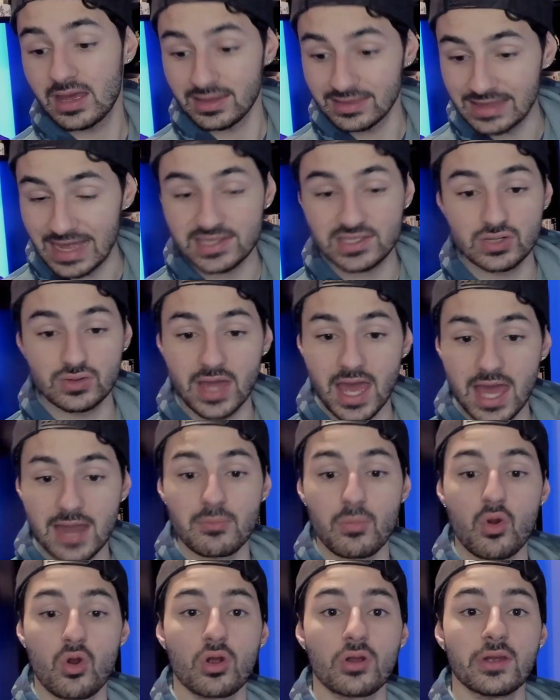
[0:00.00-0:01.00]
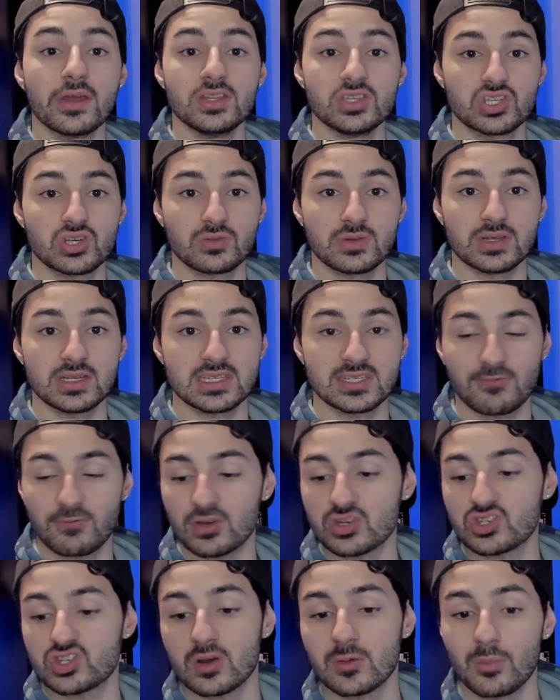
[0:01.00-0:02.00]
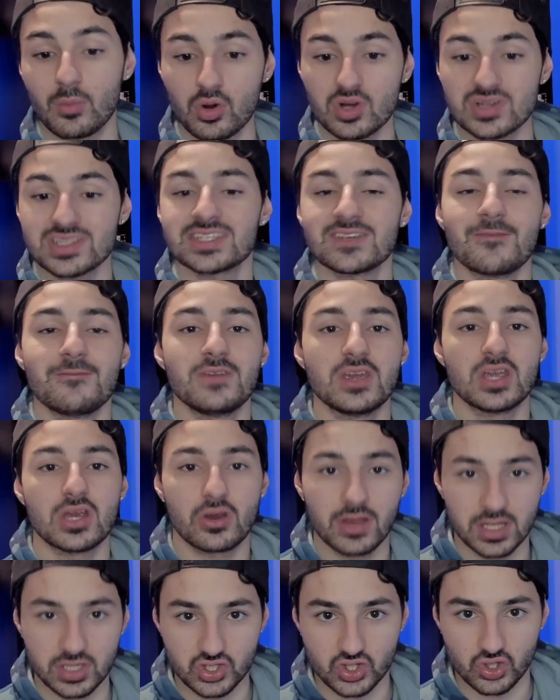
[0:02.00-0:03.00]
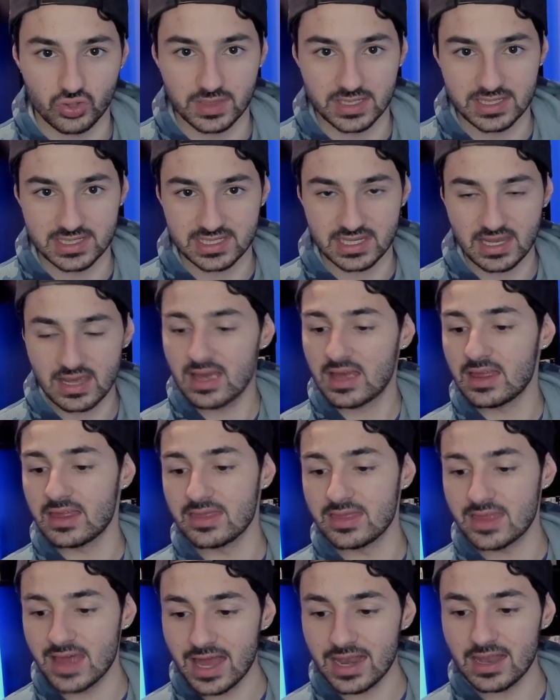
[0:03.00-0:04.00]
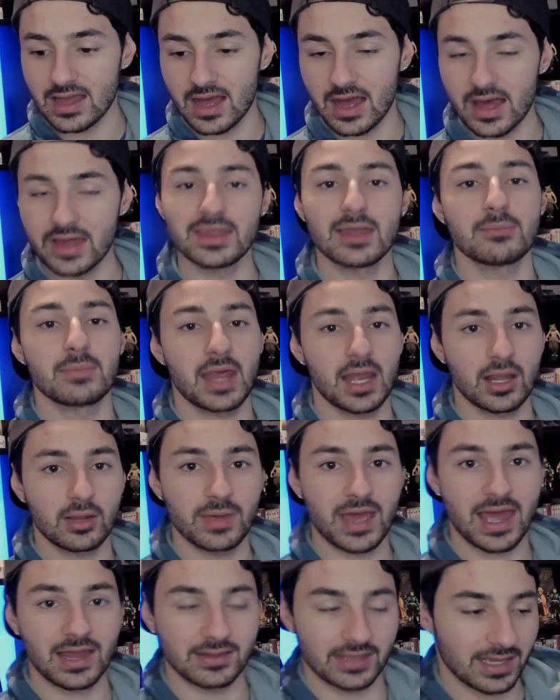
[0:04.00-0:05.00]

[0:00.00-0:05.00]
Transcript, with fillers: That dude had more injuries for sure, more severe injuries than uh, than Metal Bat.